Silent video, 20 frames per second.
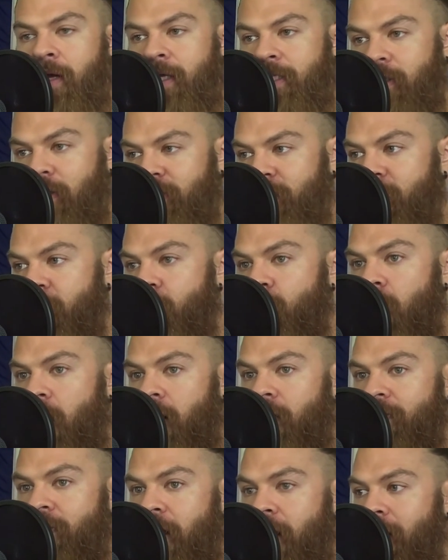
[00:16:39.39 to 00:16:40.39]
So I'll see you
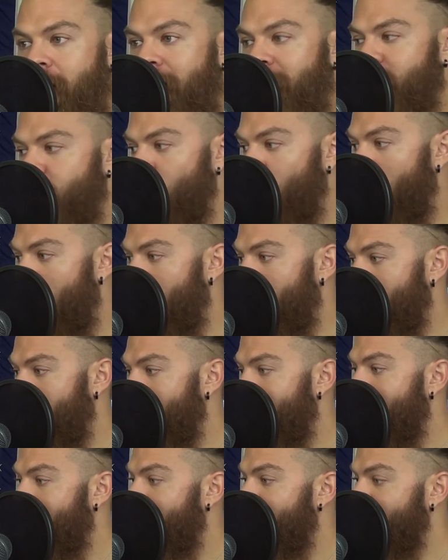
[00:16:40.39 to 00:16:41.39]
all there as
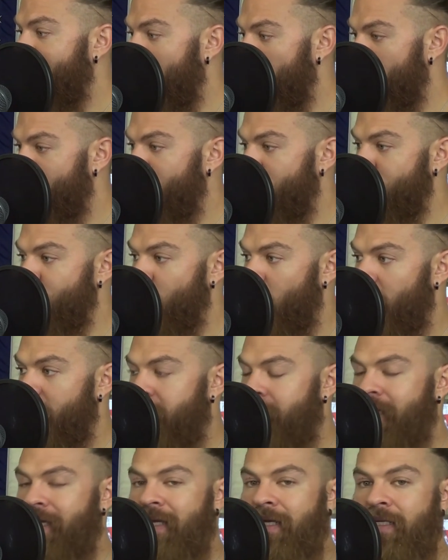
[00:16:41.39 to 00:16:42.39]
well. Thank you for
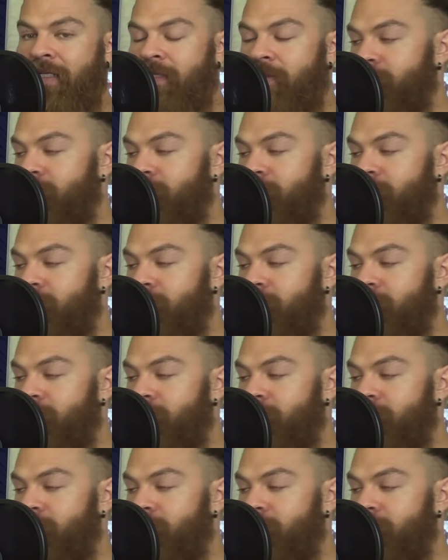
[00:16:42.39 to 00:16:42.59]
joining.